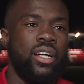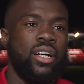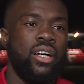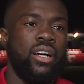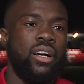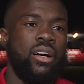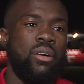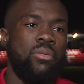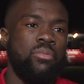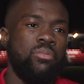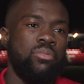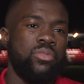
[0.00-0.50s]

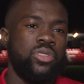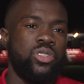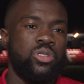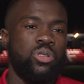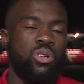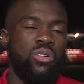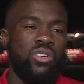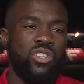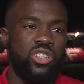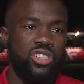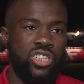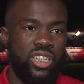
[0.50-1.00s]

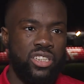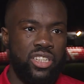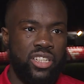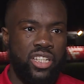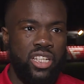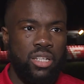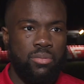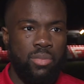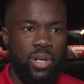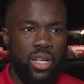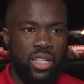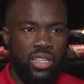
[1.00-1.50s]
So I just had to
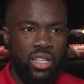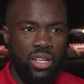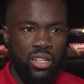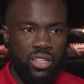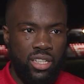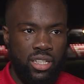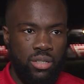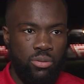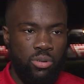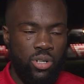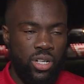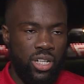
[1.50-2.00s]
keep my head down,
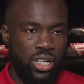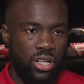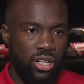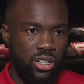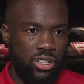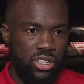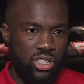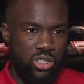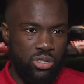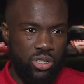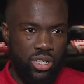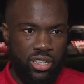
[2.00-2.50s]
keep working on
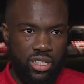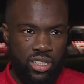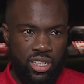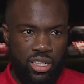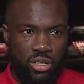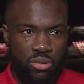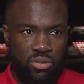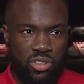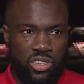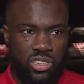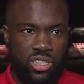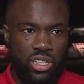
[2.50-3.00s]
the training,
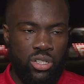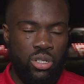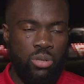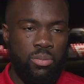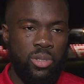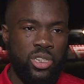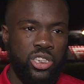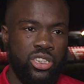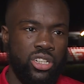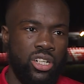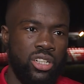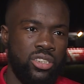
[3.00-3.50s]
and obviously I got
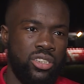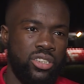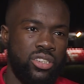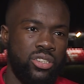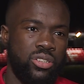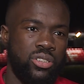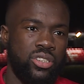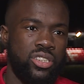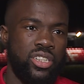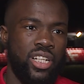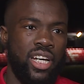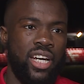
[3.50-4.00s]
my chance
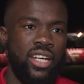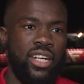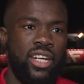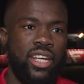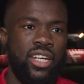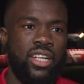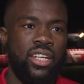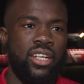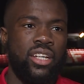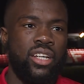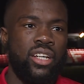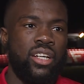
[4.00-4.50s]
on Saturday